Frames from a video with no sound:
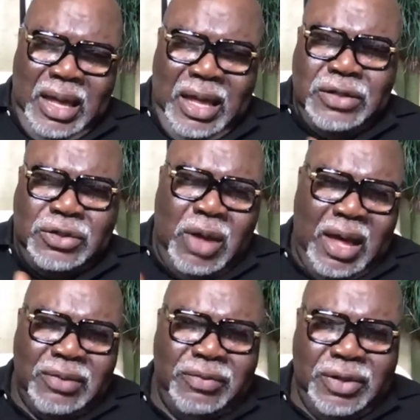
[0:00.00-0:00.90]
And so
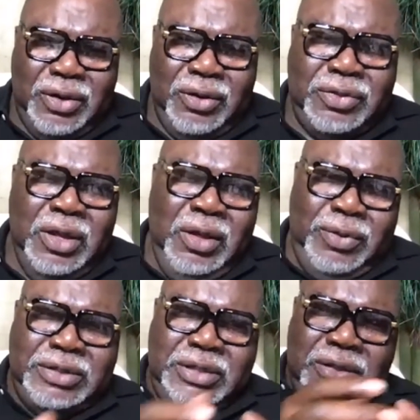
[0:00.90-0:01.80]
out of the earth,
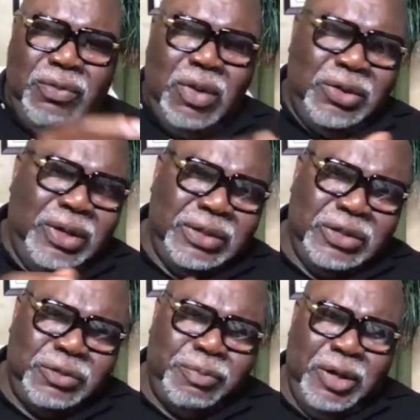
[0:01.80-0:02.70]
we see the water and the
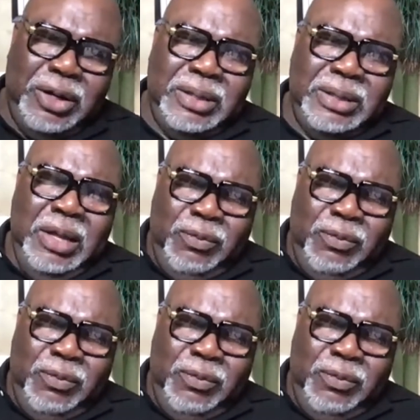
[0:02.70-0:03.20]
spirit.